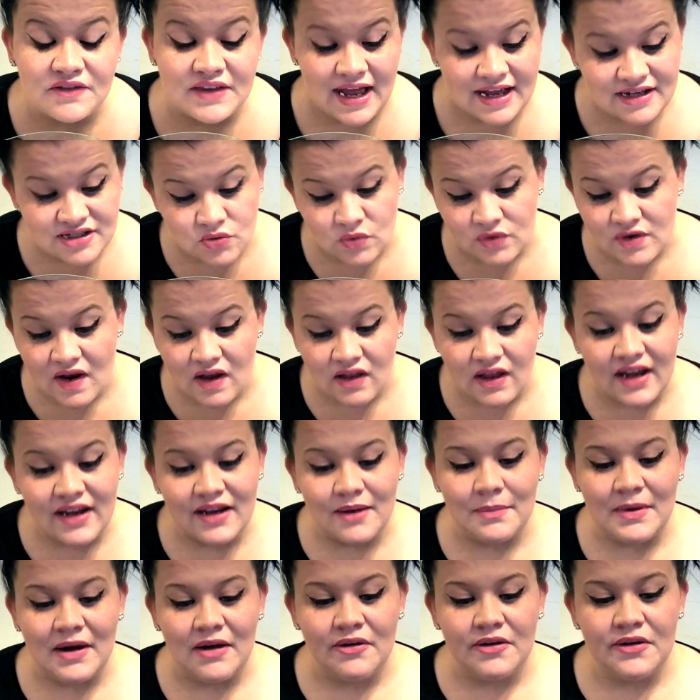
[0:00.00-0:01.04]
That's what I like
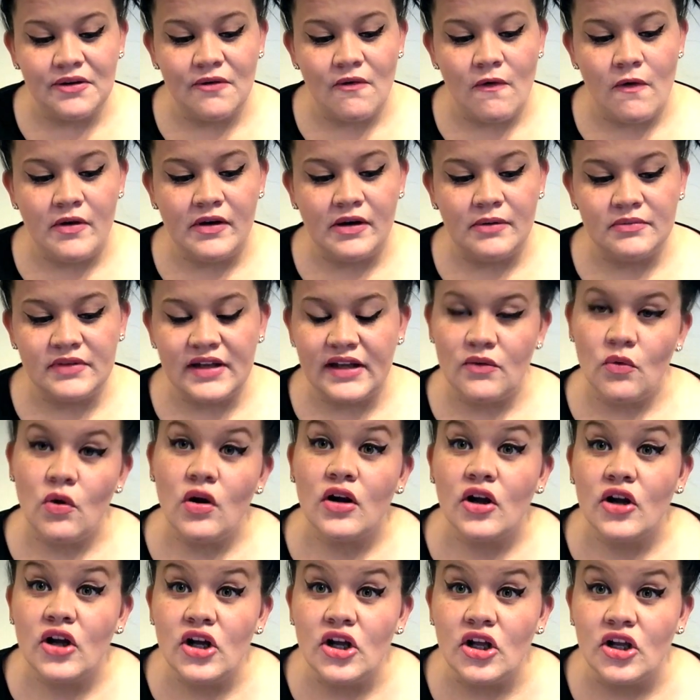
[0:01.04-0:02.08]
about you. I'm like,
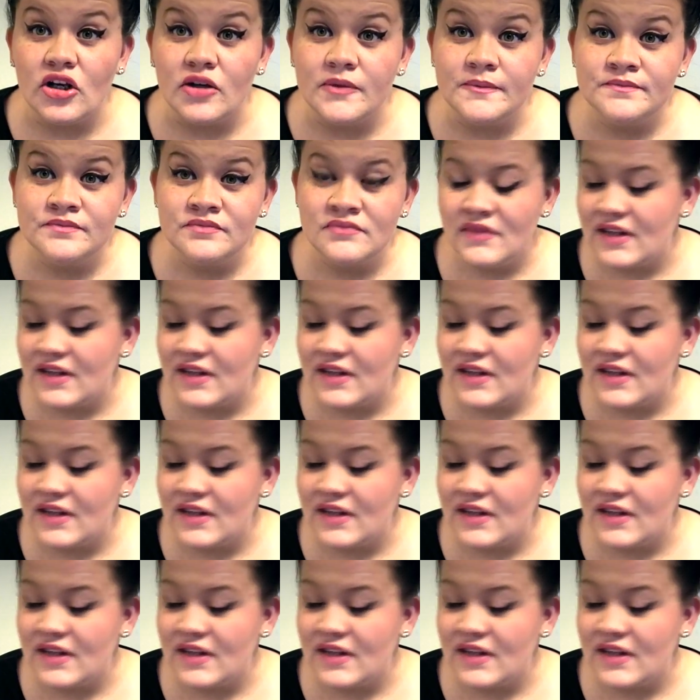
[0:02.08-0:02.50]
well, good.